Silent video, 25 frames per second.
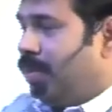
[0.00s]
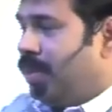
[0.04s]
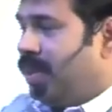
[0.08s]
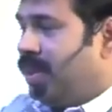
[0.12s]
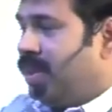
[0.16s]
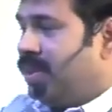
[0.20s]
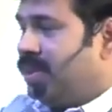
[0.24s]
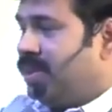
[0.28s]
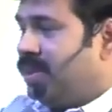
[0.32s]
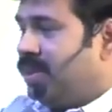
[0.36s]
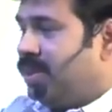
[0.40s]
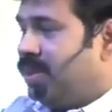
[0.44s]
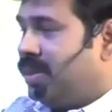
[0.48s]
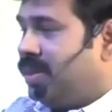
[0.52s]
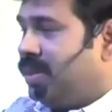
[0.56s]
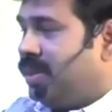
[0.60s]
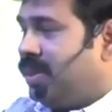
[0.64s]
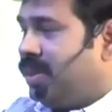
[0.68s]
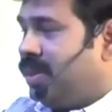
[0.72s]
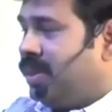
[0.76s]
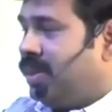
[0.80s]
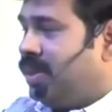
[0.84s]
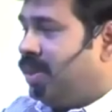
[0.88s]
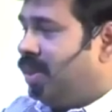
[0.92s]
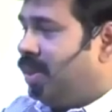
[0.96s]
page
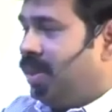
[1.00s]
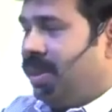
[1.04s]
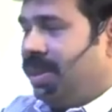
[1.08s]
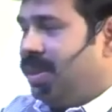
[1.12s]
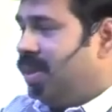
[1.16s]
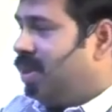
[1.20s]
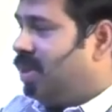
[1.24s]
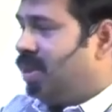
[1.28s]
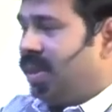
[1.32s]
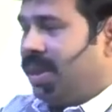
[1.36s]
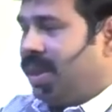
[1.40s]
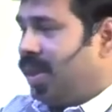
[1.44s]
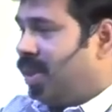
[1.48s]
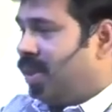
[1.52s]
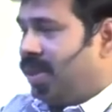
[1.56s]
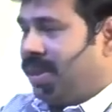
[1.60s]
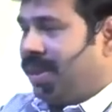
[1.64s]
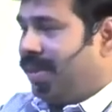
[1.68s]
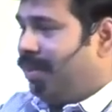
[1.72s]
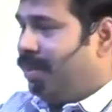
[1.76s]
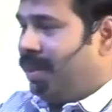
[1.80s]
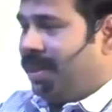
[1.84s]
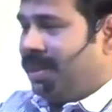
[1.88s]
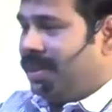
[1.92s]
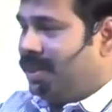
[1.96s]
is not
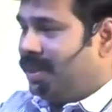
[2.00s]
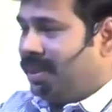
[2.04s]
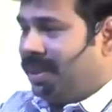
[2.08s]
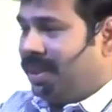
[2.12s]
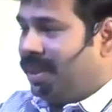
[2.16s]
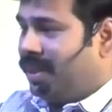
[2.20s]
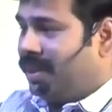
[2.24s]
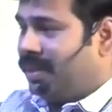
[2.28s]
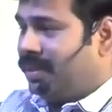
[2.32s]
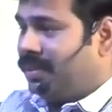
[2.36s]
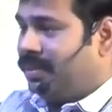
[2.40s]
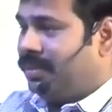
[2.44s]
coming, sir.